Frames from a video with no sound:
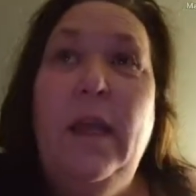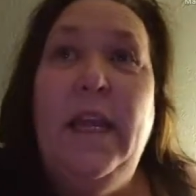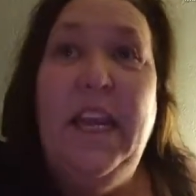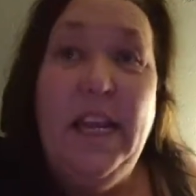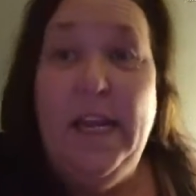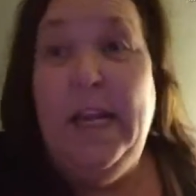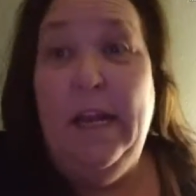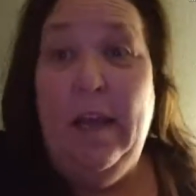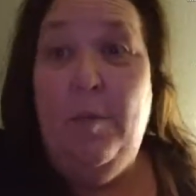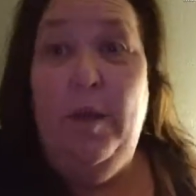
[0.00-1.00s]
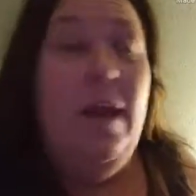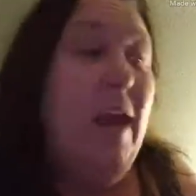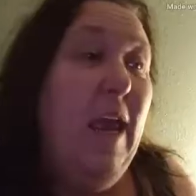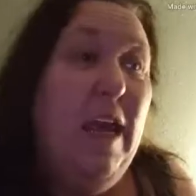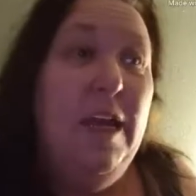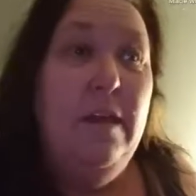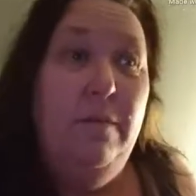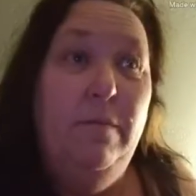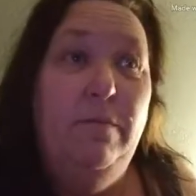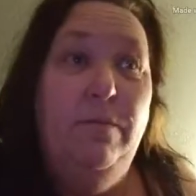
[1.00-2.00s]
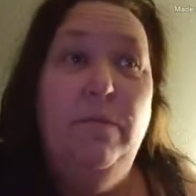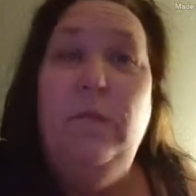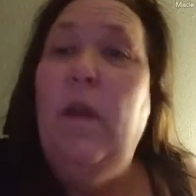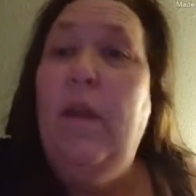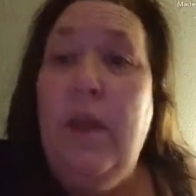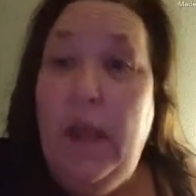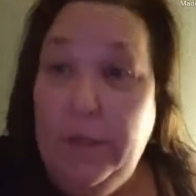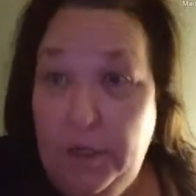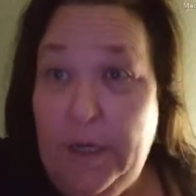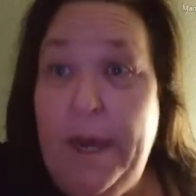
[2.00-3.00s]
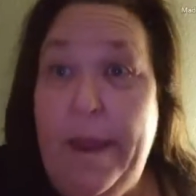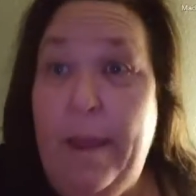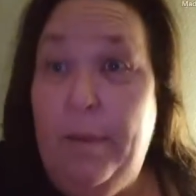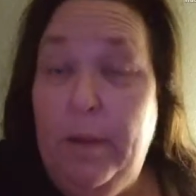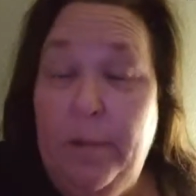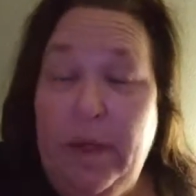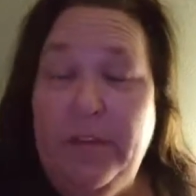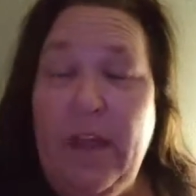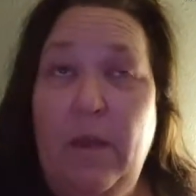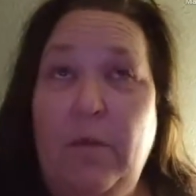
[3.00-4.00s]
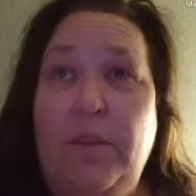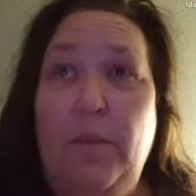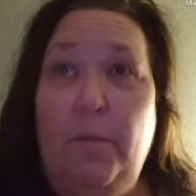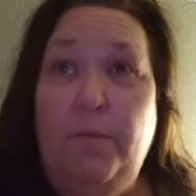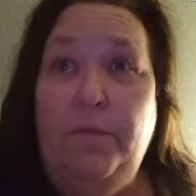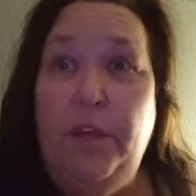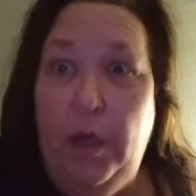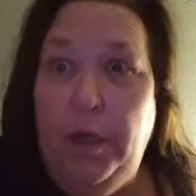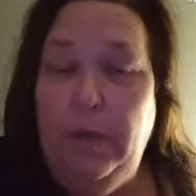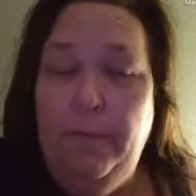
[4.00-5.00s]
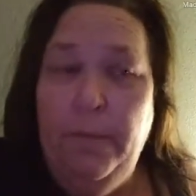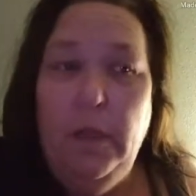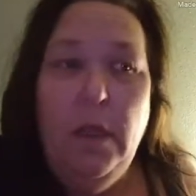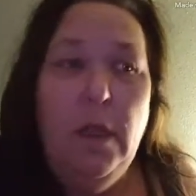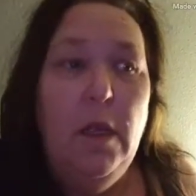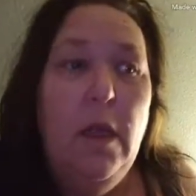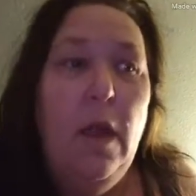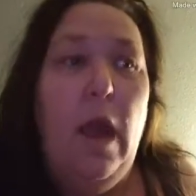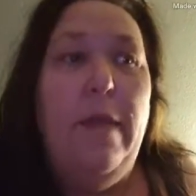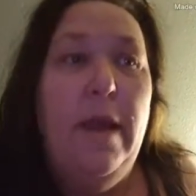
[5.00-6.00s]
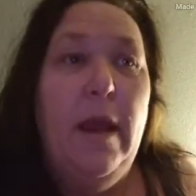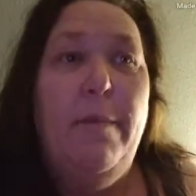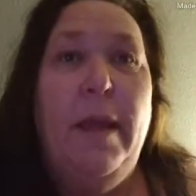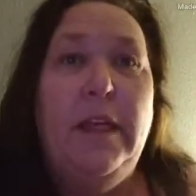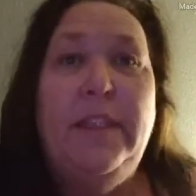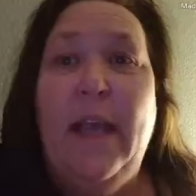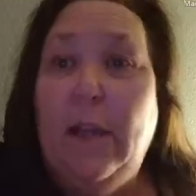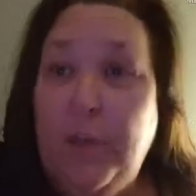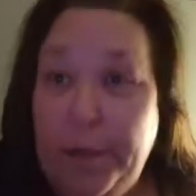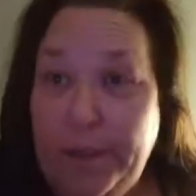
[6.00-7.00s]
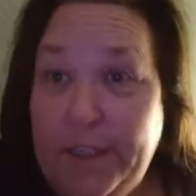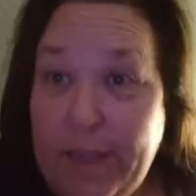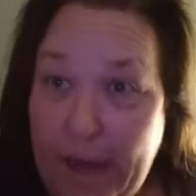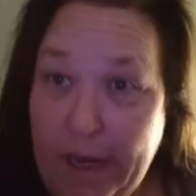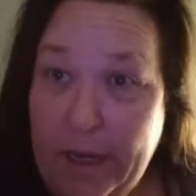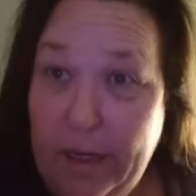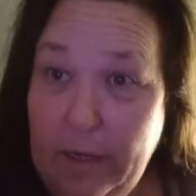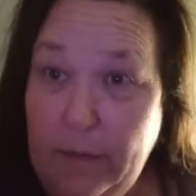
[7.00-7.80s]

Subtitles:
Heated it up. Ate it. And then I took a nap because I was done. And then I made Salisbury steak